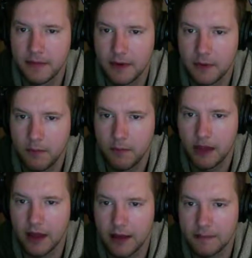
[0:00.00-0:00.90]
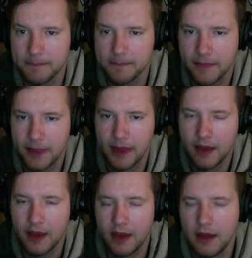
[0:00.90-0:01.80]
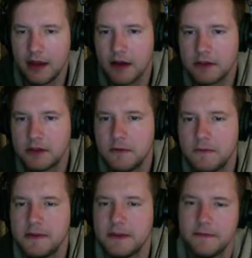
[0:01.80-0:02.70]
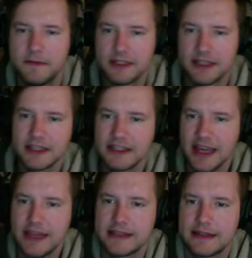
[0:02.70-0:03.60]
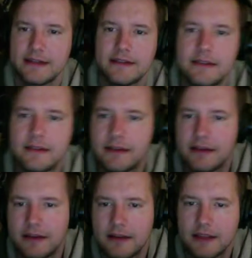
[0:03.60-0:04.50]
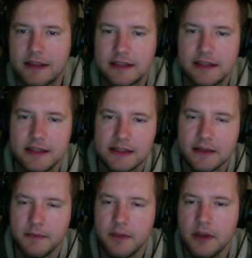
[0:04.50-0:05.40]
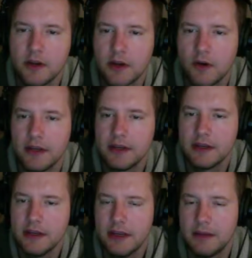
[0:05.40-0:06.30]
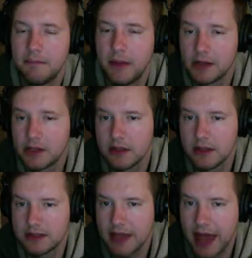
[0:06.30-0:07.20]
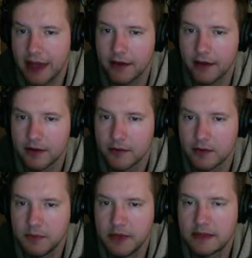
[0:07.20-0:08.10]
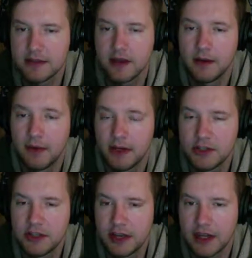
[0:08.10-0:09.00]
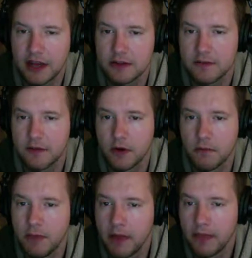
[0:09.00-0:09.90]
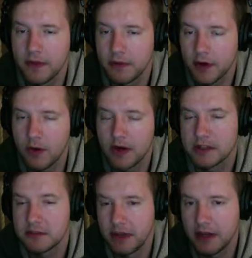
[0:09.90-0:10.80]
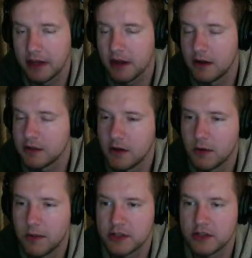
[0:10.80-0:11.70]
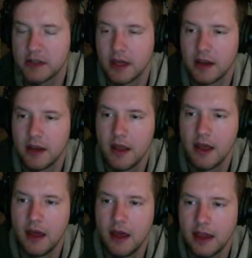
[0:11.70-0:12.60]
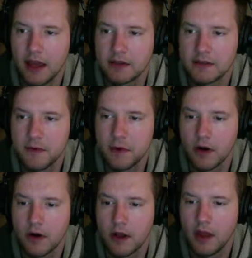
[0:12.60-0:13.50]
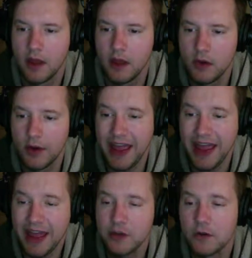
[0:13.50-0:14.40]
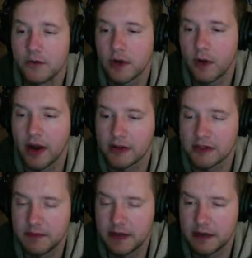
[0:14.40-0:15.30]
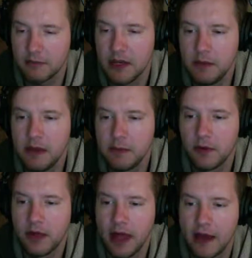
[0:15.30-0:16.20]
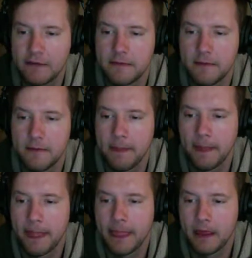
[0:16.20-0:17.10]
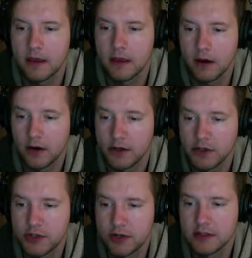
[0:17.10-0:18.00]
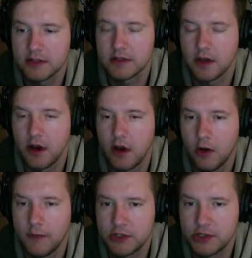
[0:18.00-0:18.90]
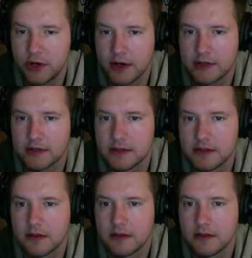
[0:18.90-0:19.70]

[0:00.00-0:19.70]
by a lot. Now, to facilitate this system, you're going to need a budget that's accurate, which means a budget that accounts for your monthly required spending and also a budget that accounts for your annual required spending. Many people have car insurance, home insurance,